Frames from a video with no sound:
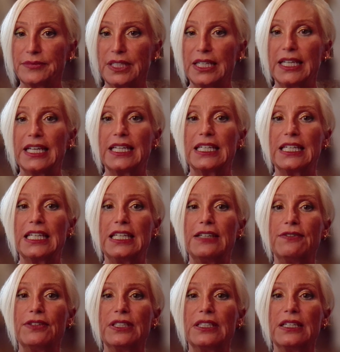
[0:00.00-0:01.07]
It can
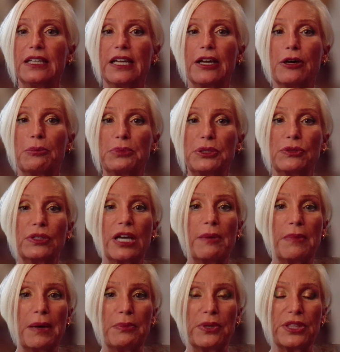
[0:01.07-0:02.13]
even help you come
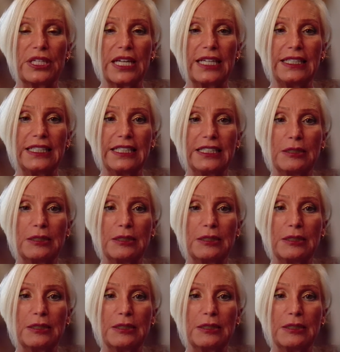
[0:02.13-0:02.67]
up with an idea to